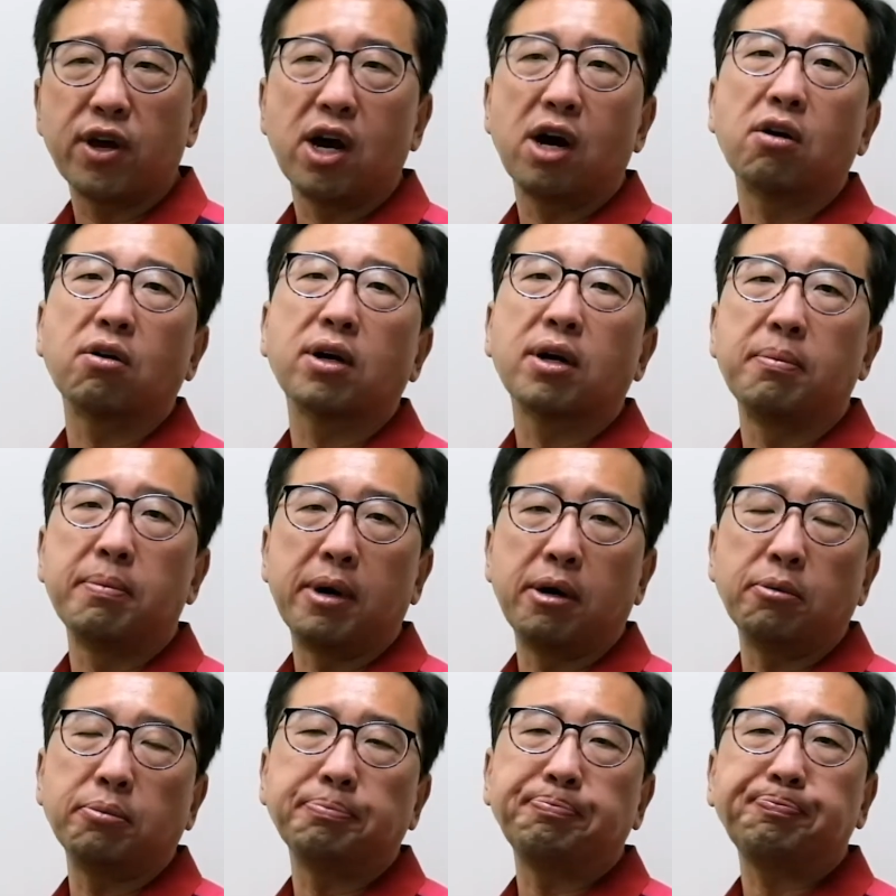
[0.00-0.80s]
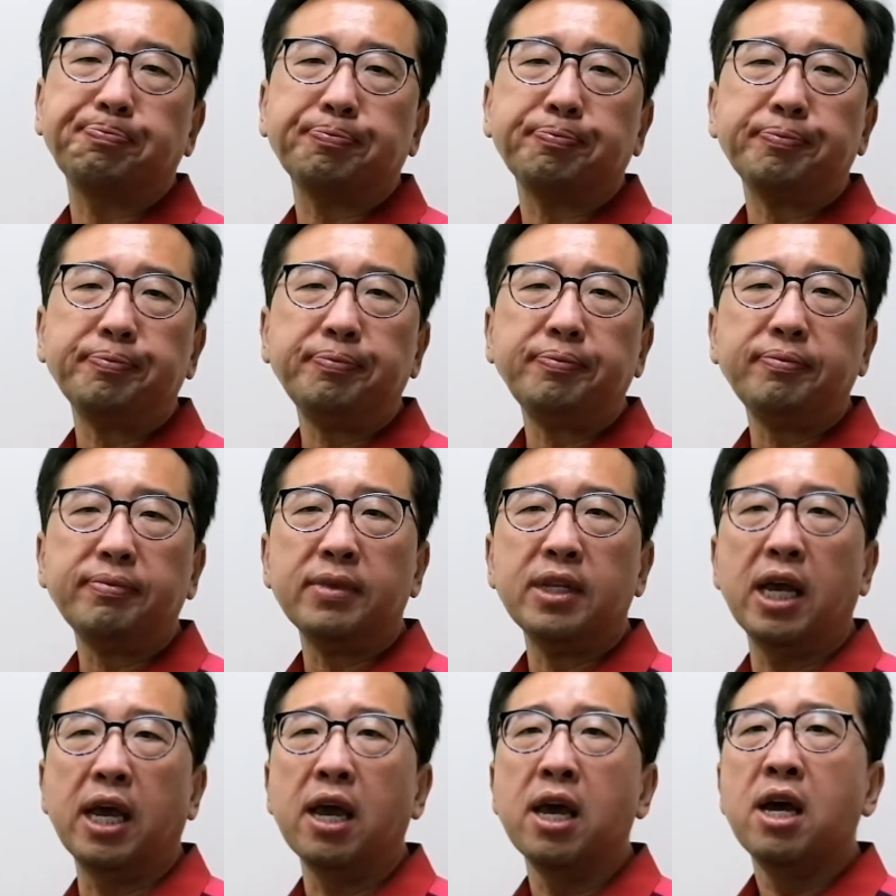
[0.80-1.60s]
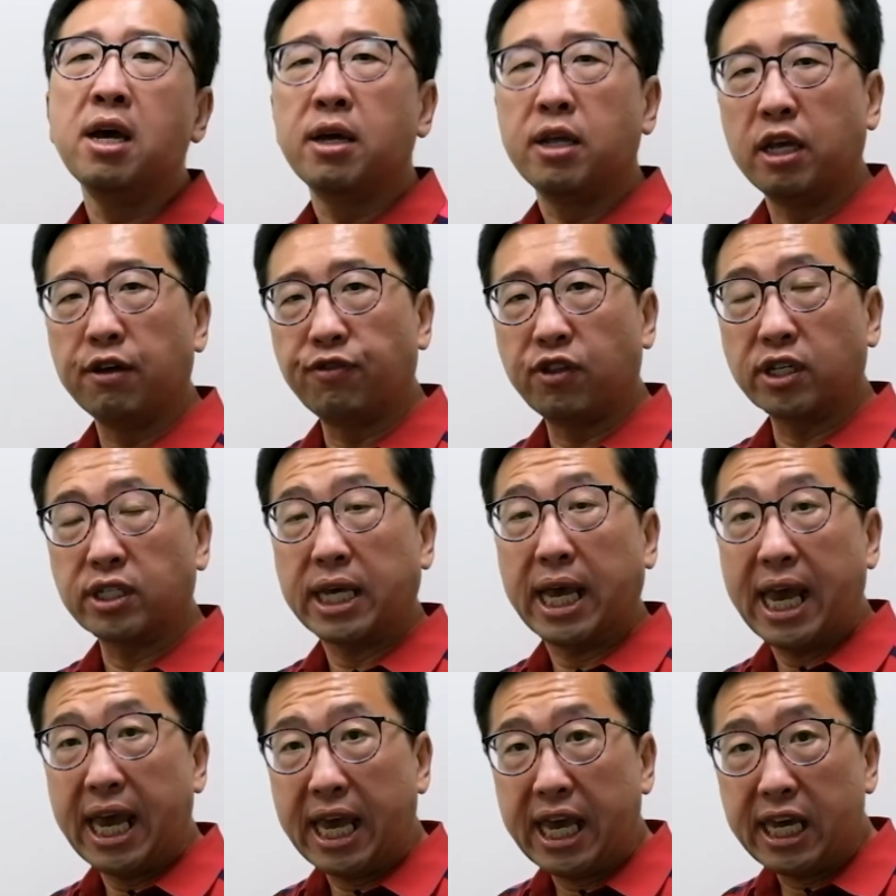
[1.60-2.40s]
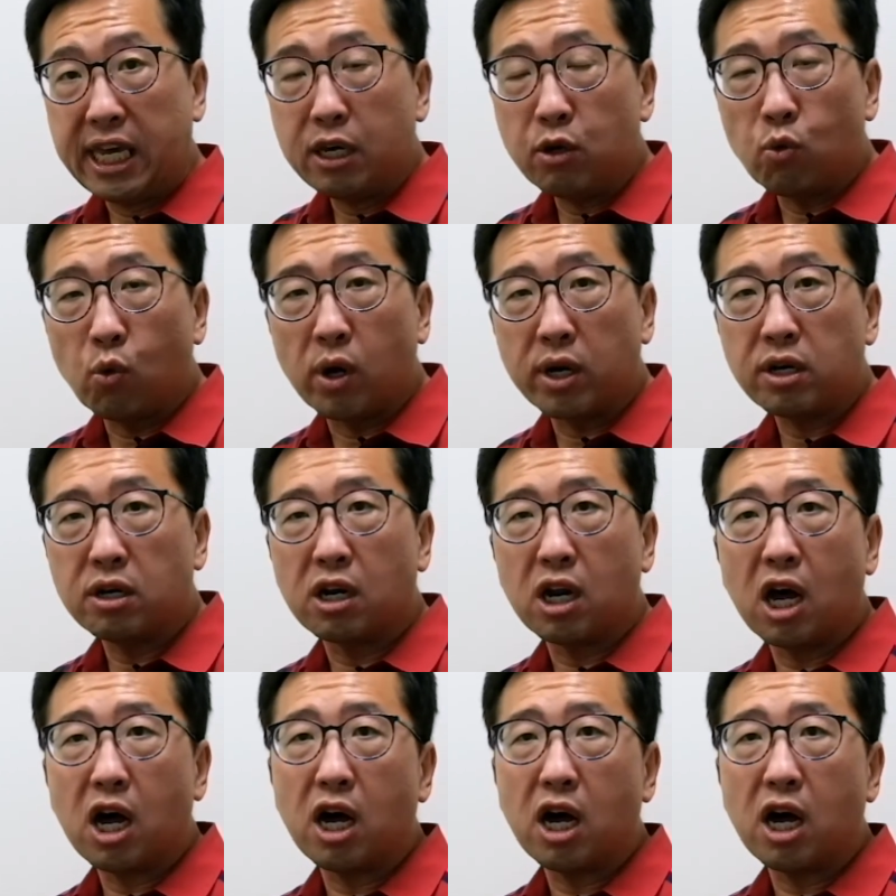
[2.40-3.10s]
come out. If there's an A1 lot,